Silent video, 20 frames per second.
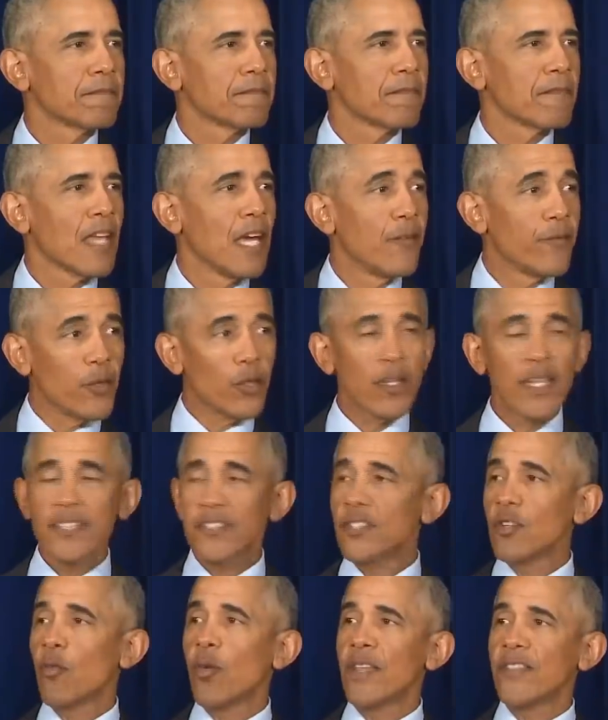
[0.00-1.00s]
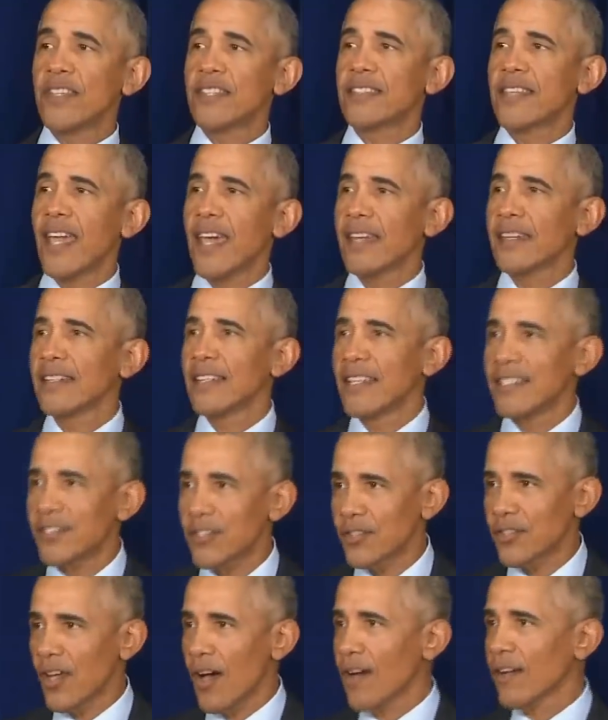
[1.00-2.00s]
And if you listen to what these candidates are
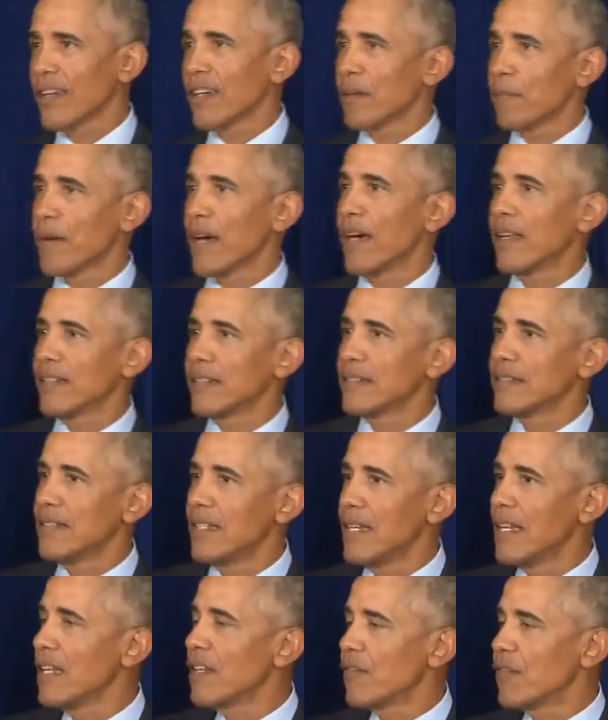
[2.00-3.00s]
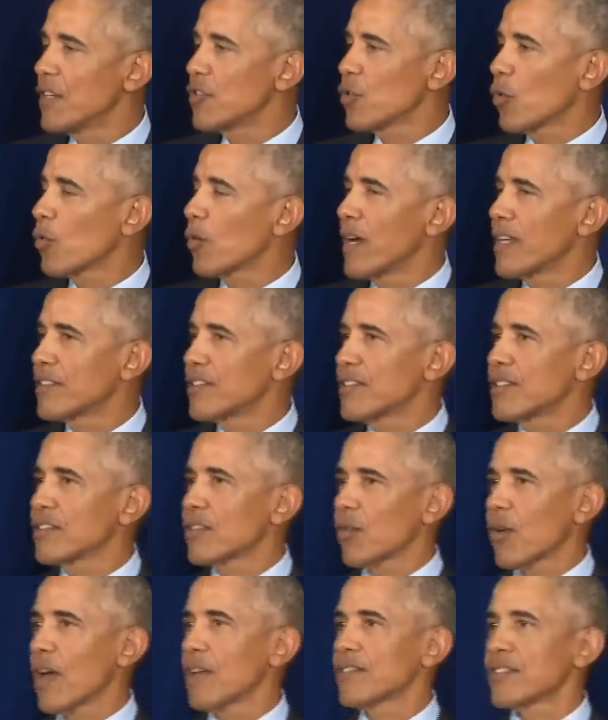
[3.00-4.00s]
talking about in individual races
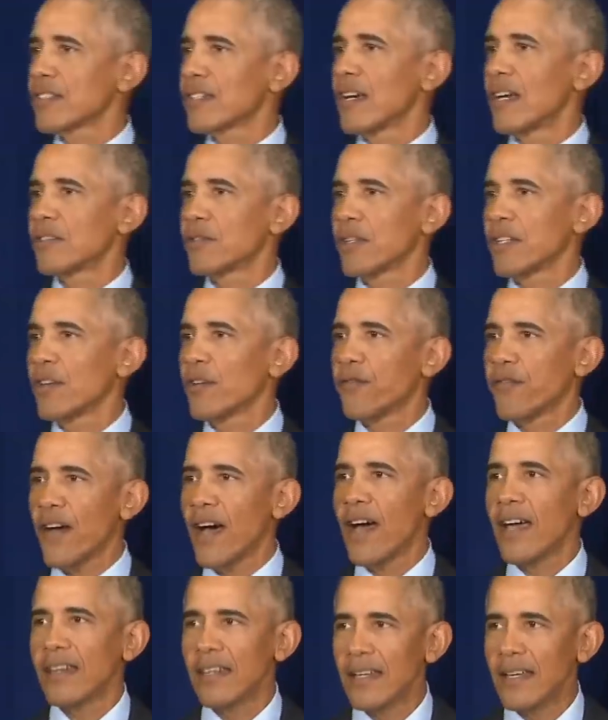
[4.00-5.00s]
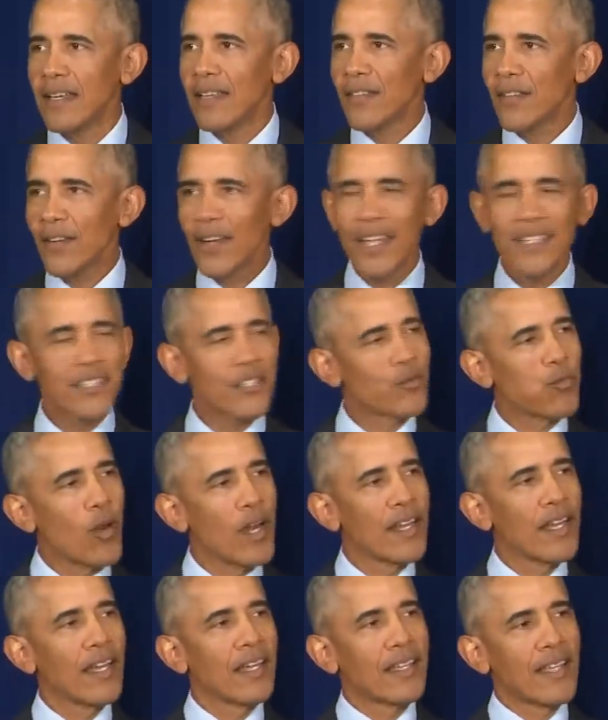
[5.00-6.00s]
across the country, you'll find they're not just
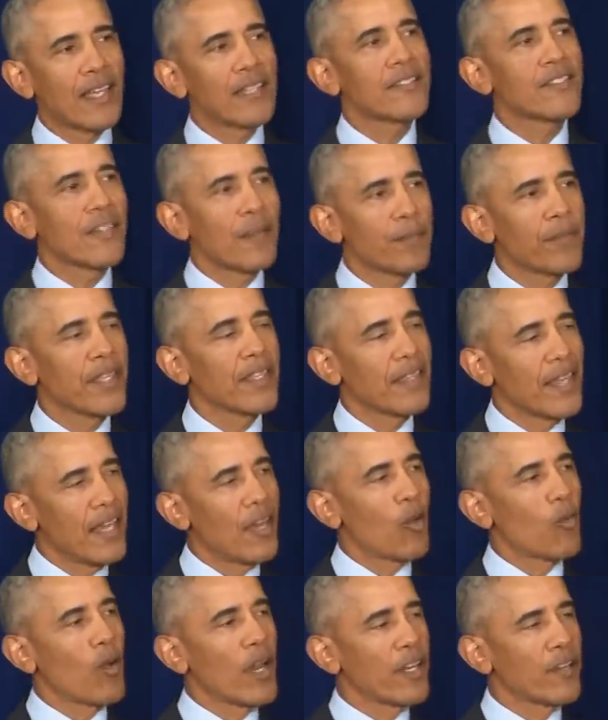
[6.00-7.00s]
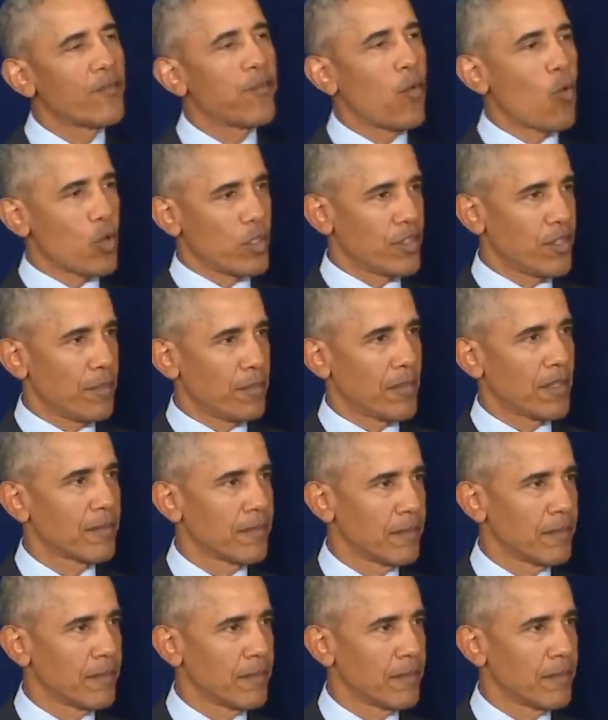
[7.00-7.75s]
running against something, they are running for something.